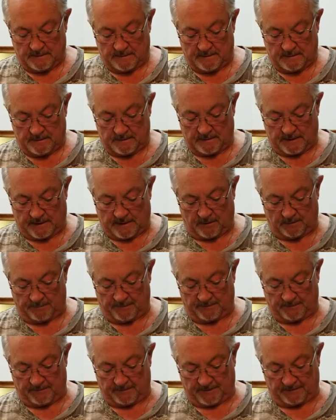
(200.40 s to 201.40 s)
And I hope
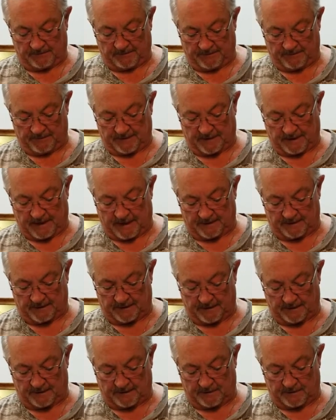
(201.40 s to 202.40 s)
everybody's having a
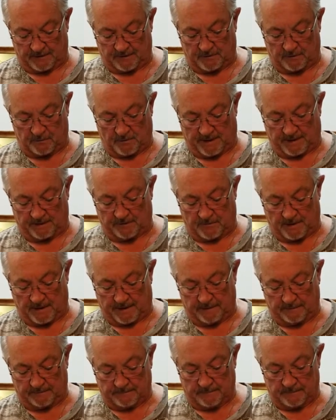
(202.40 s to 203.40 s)
cocktail and a good
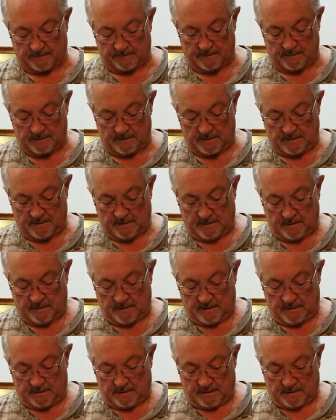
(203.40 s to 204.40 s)
2020.
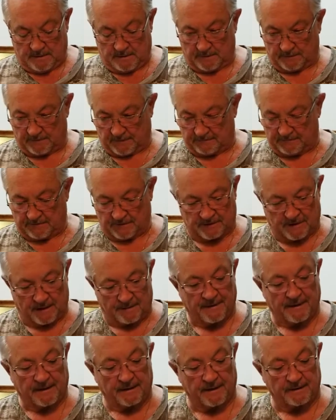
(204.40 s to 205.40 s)
Because I've just got
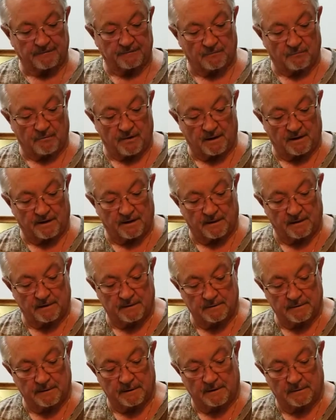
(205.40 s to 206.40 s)
my glass of water here,
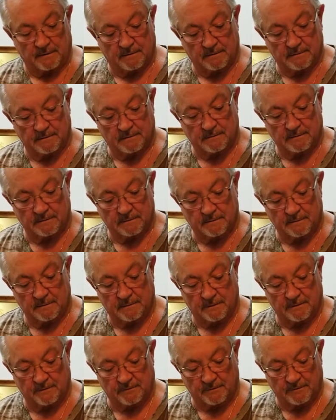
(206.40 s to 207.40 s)

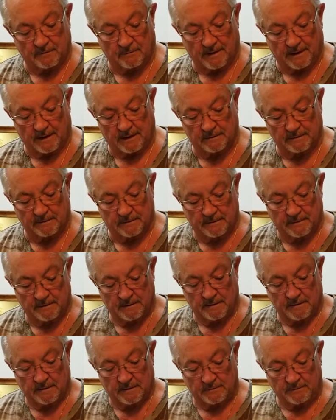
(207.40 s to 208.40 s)
because you don't want to
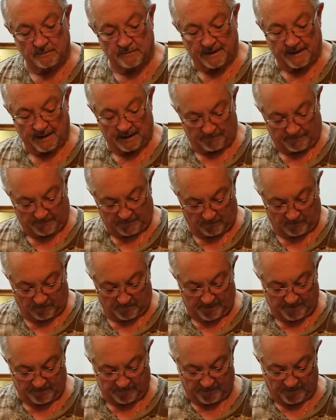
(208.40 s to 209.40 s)
do the galloping
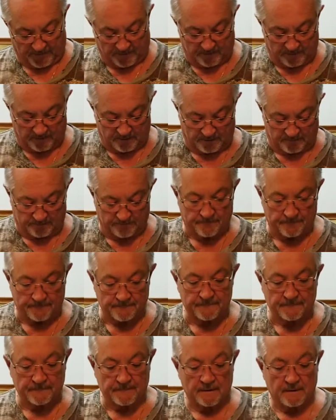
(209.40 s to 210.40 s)
gourmet thing,
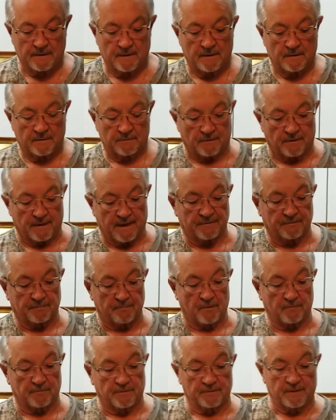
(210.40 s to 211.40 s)
So that's
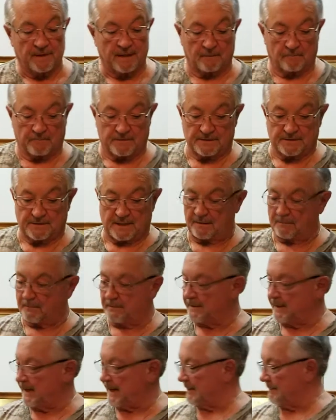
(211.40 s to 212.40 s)
Mortadella. We start with
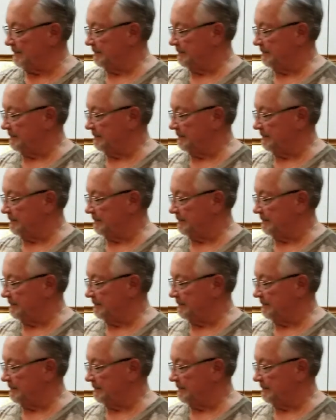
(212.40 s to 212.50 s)
that.